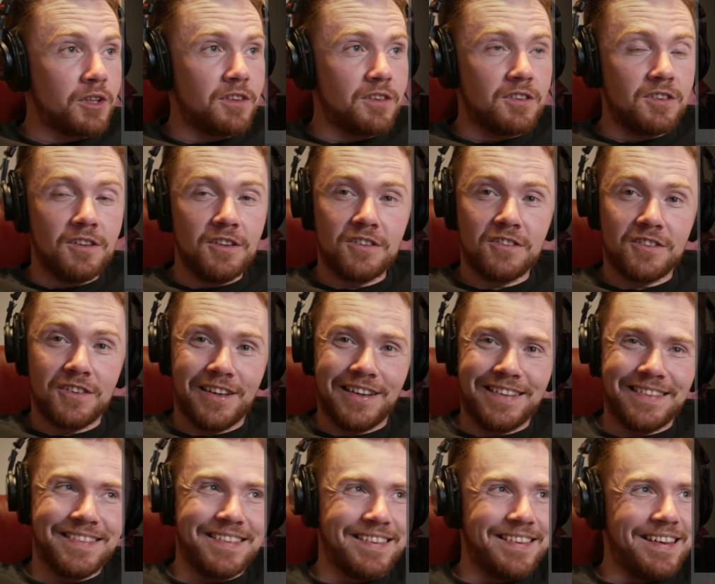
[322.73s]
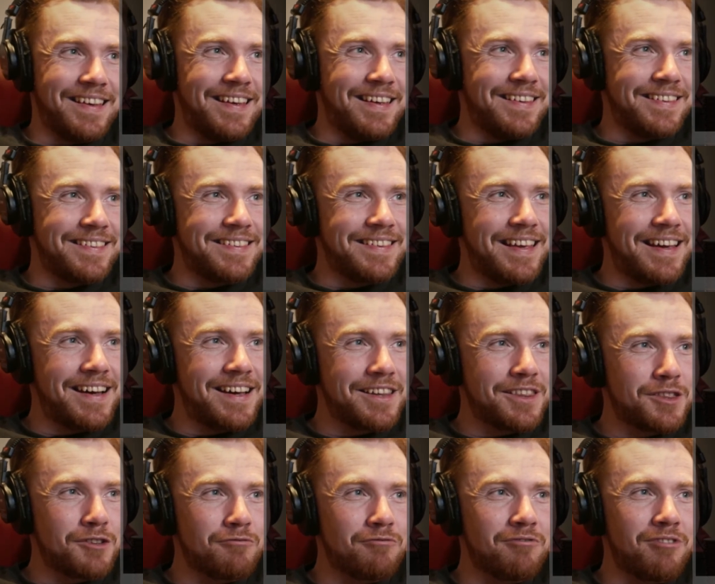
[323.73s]
And what this does is
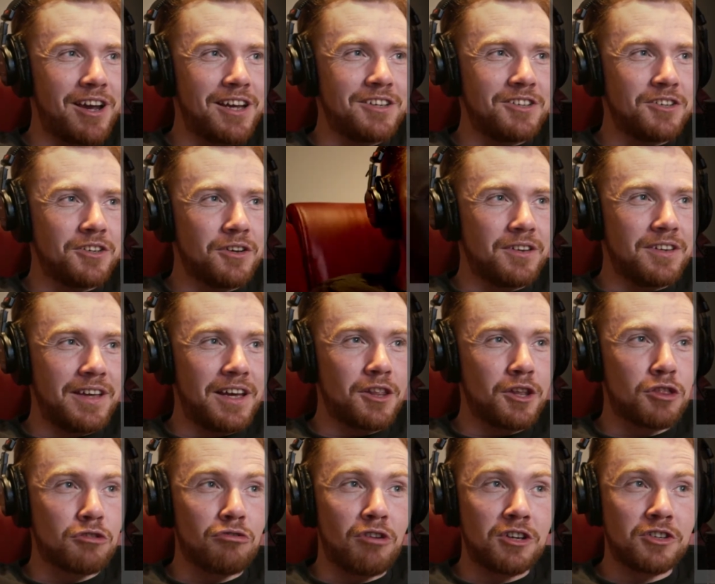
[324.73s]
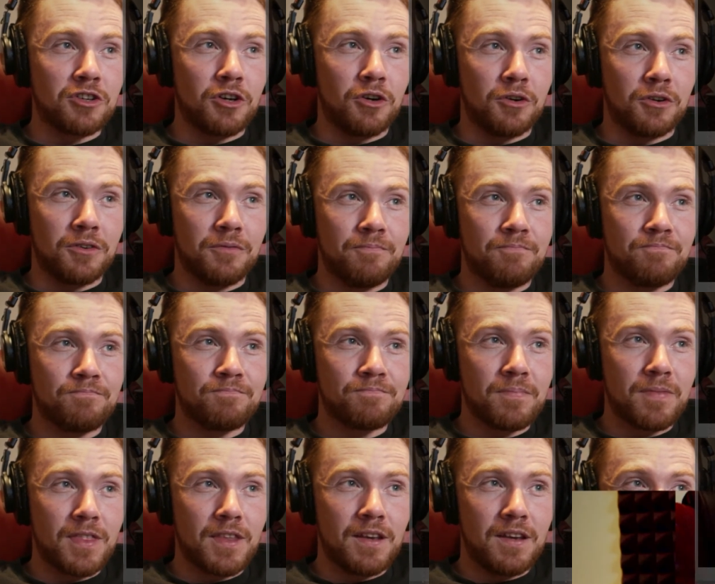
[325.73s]
now the threshold
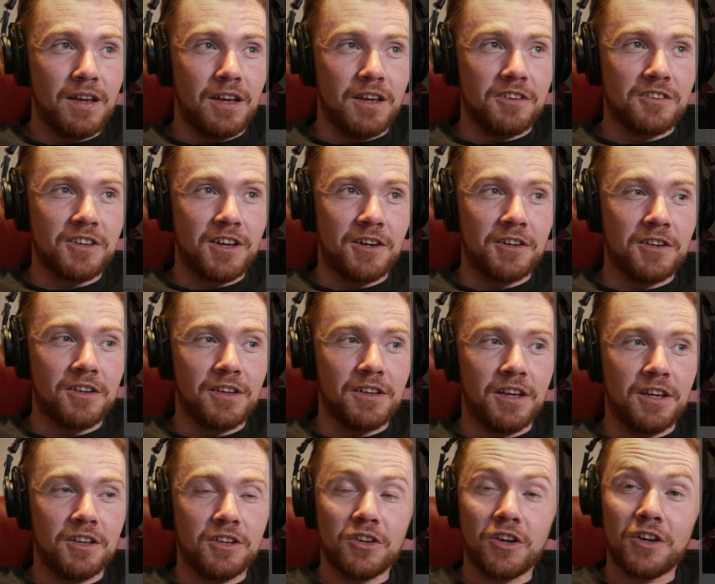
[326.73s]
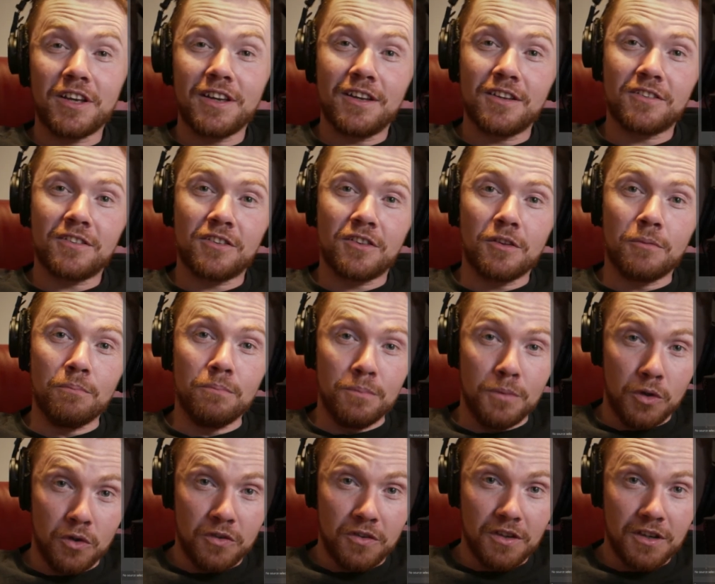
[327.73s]
is calculated not against the
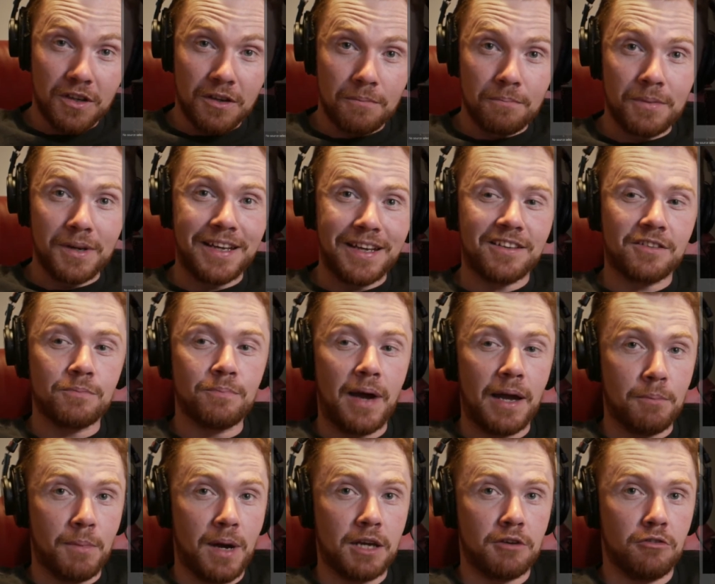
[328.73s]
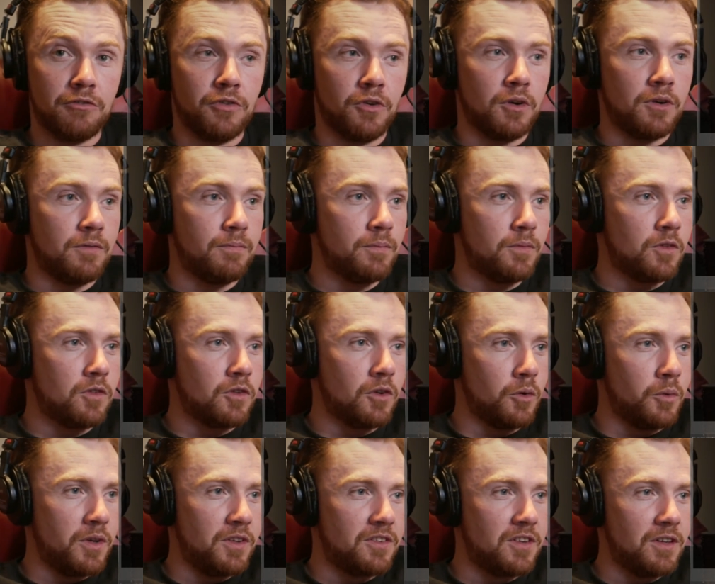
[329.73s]
music, but against my microphone.
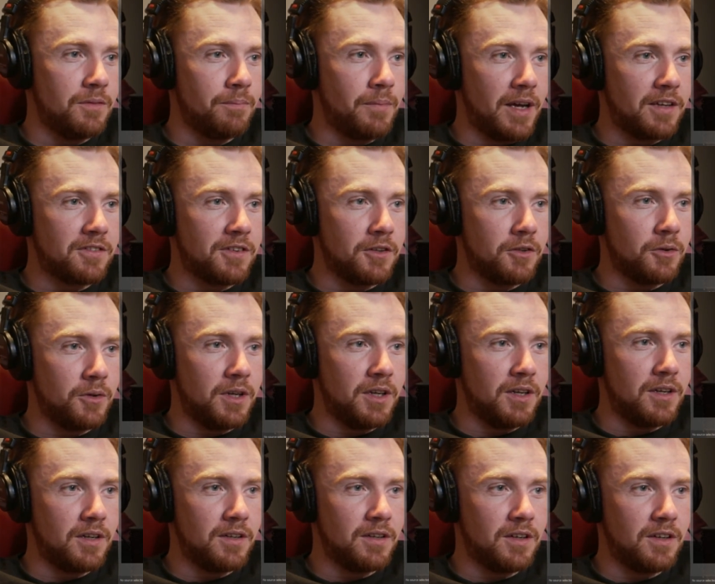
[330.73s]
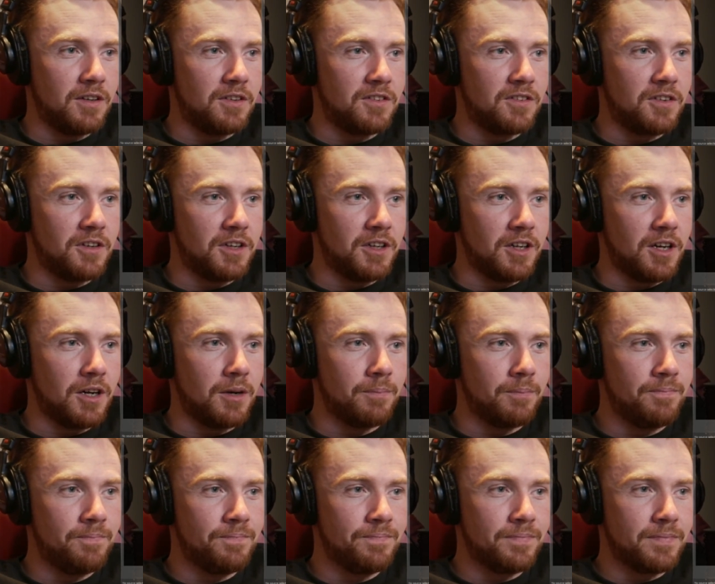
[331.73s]
So we see my signal here is sitting
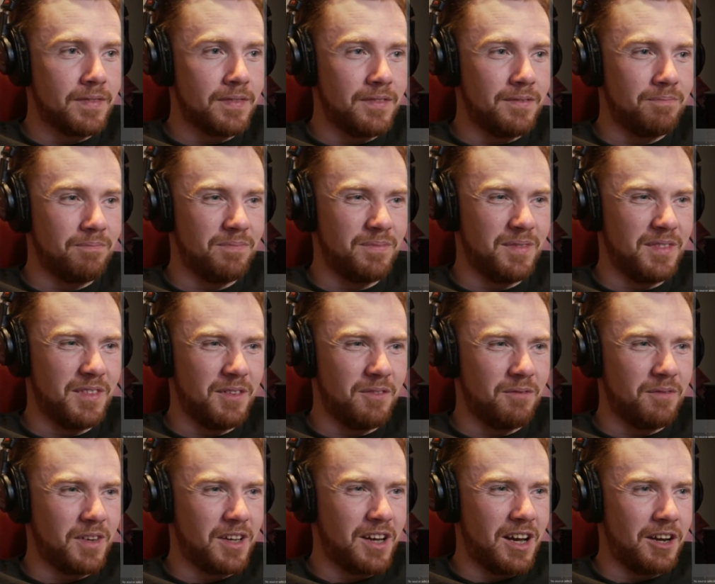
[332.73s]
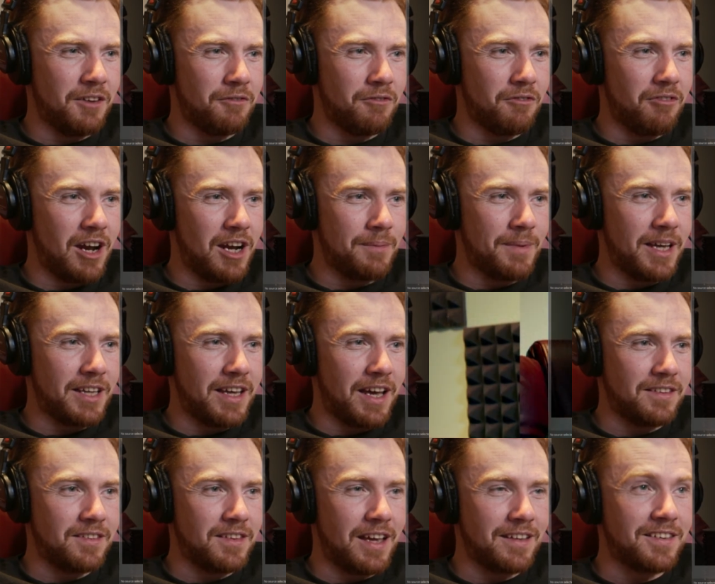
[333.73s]
up kind of round about
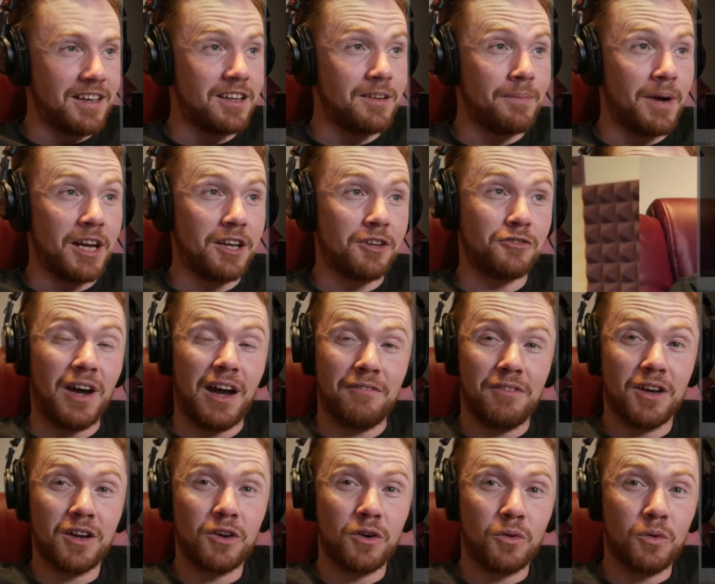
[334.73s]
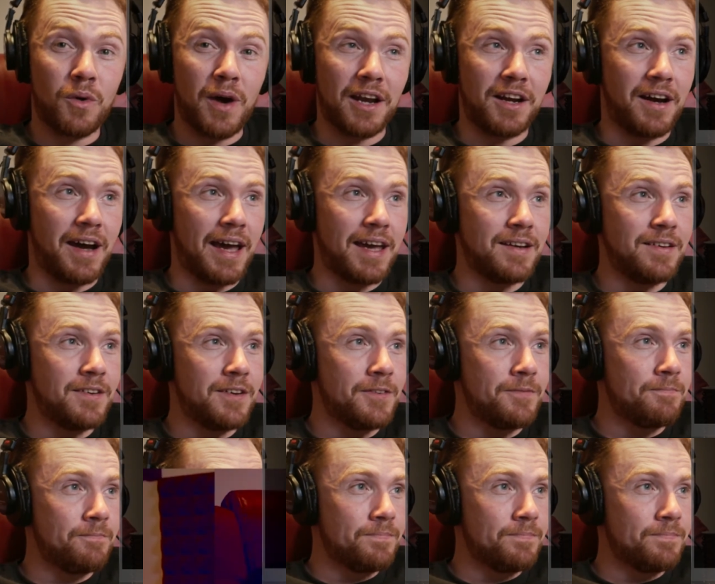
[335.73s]
that 10 to minus 5, quite high.